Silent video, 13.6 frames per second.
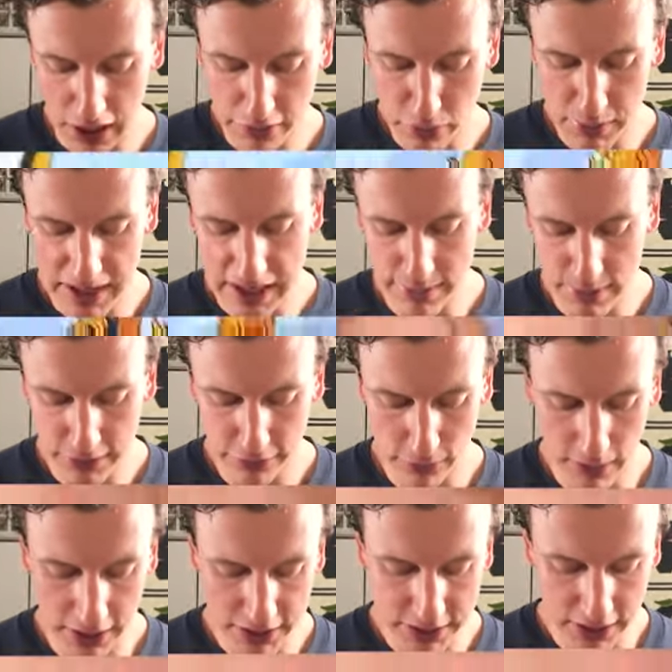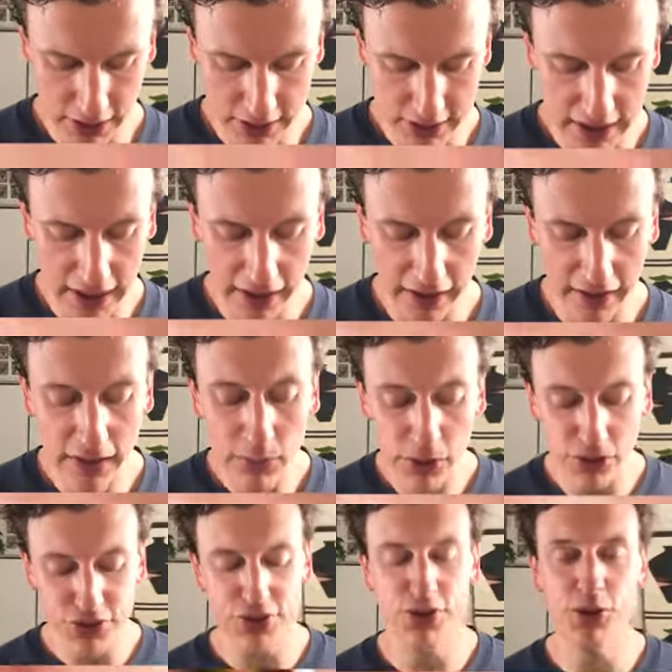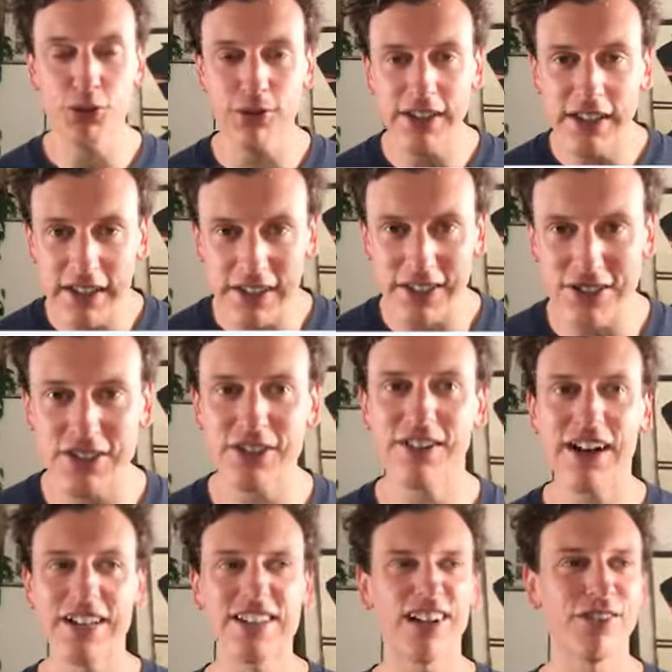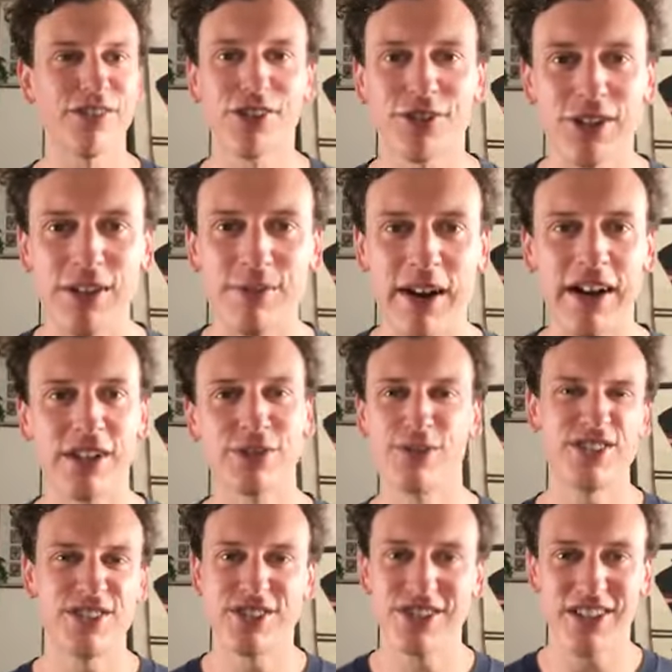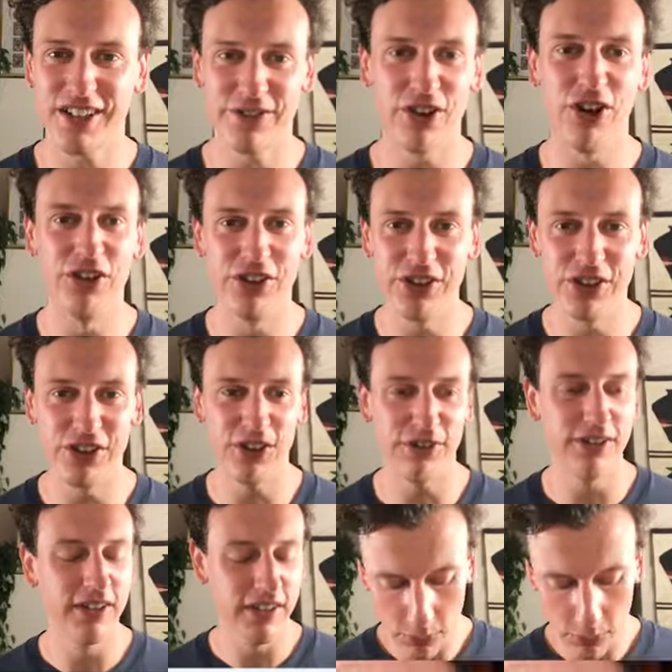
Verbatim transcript: Lava Behemoth from our starter deck. And then we got two ridiculously rares out of three packs, which is just kind of unheard of.